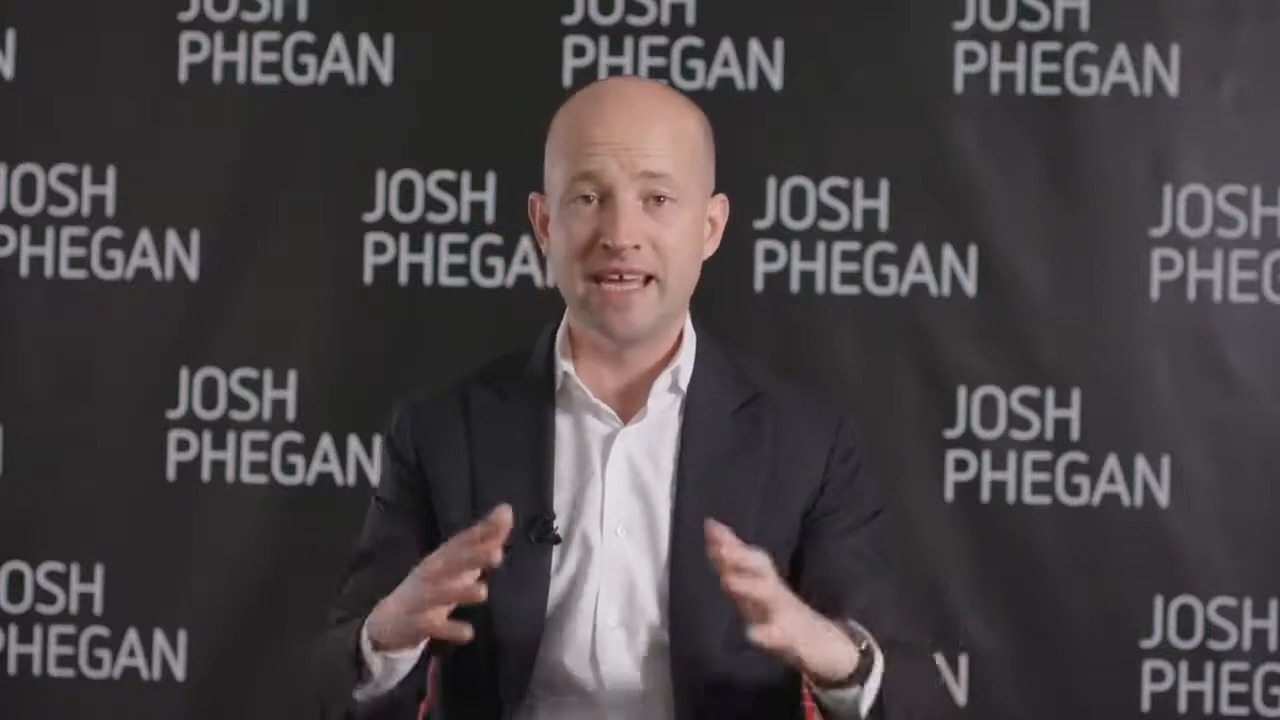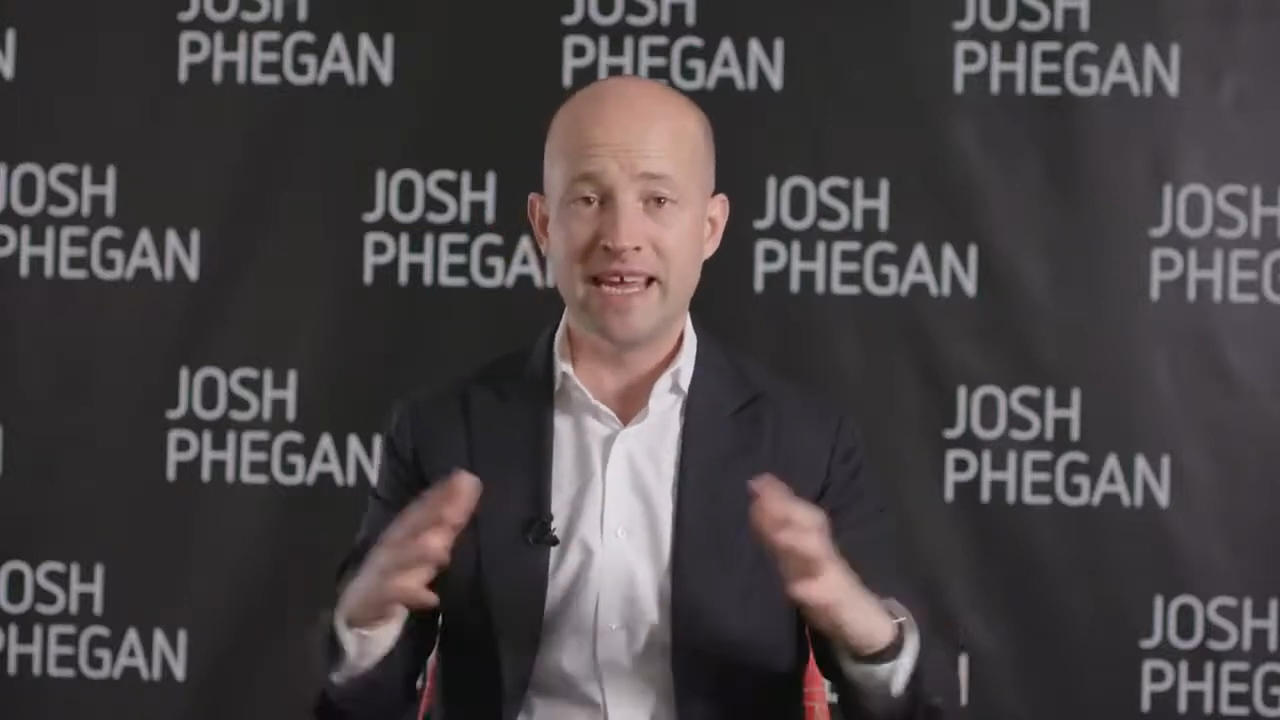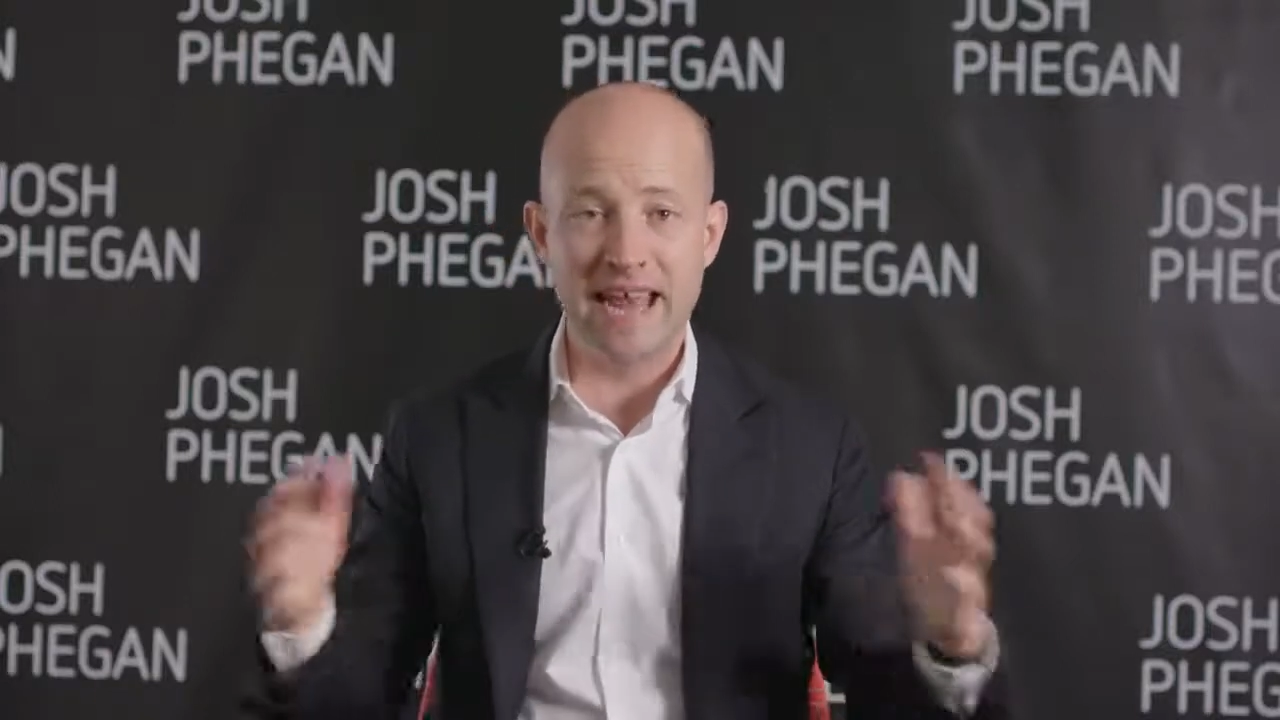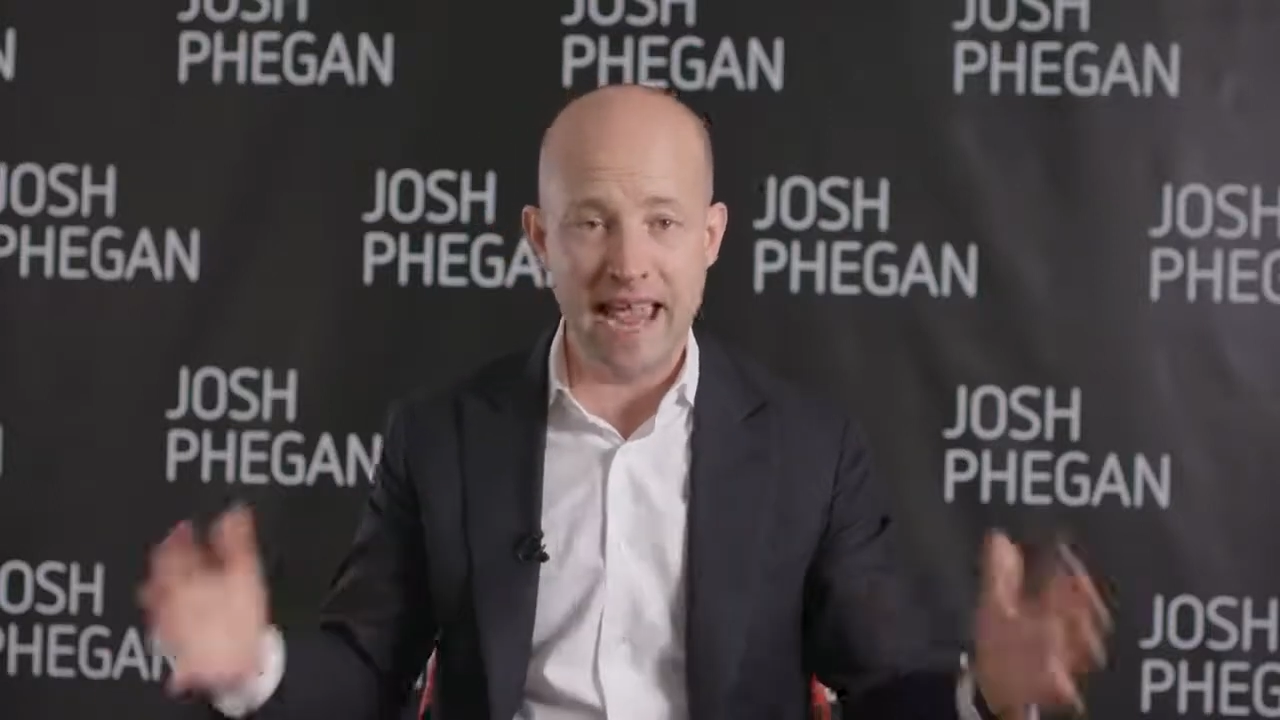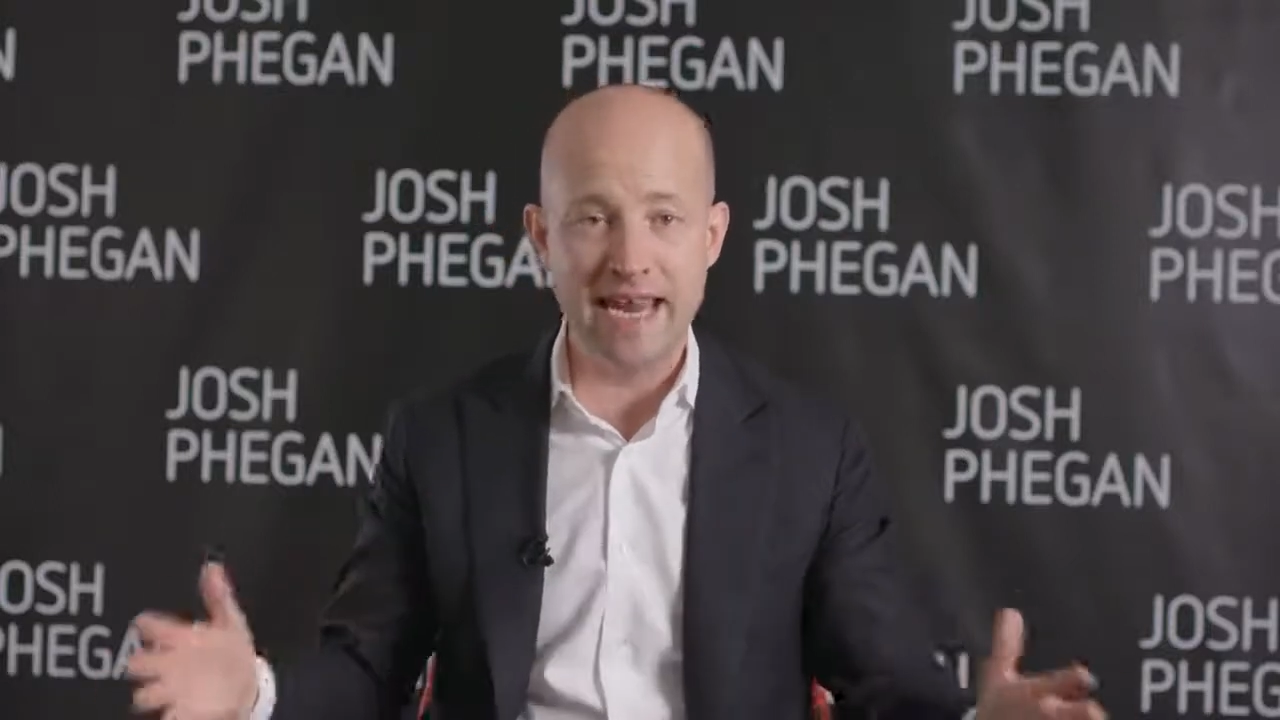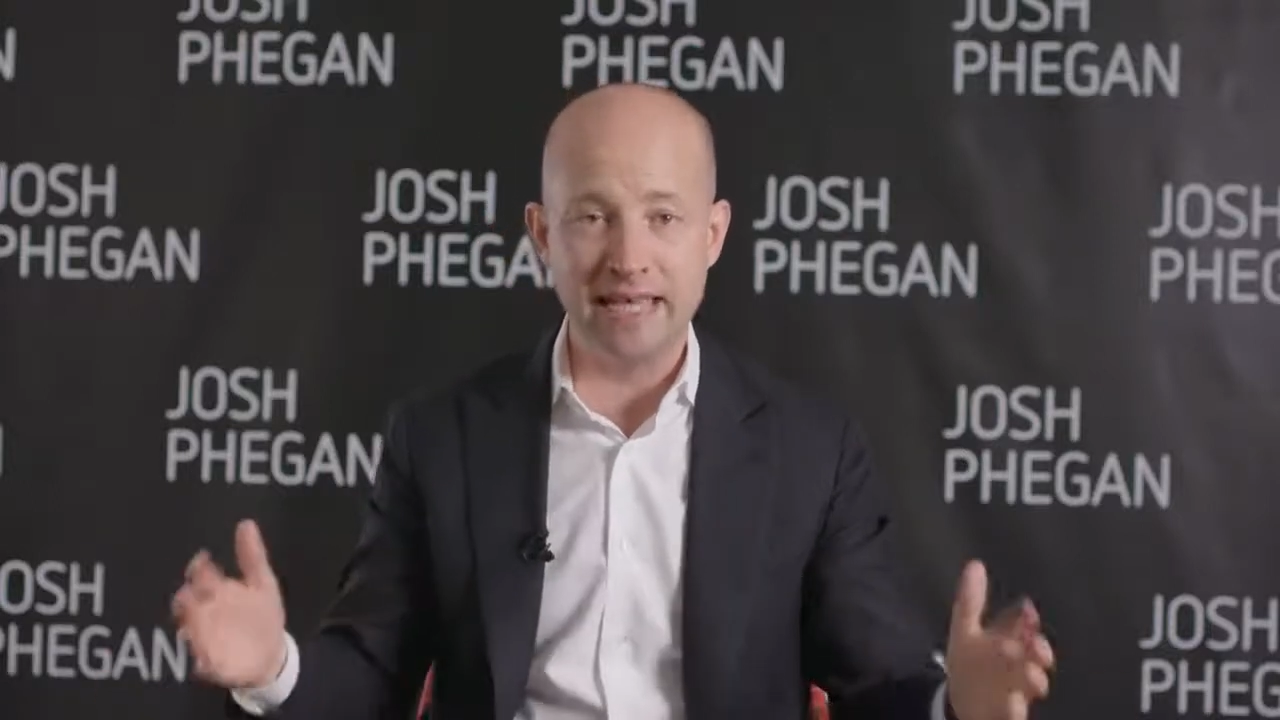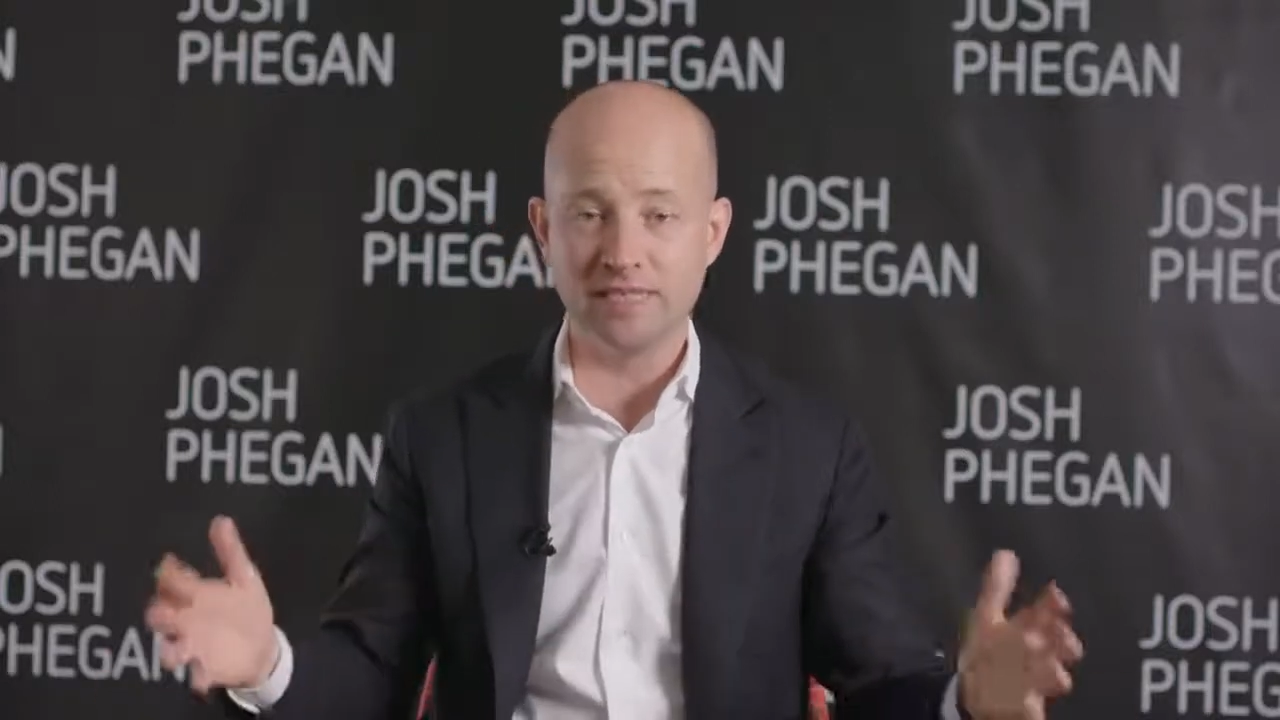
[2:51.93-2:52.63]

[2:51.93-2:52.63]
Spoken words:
in any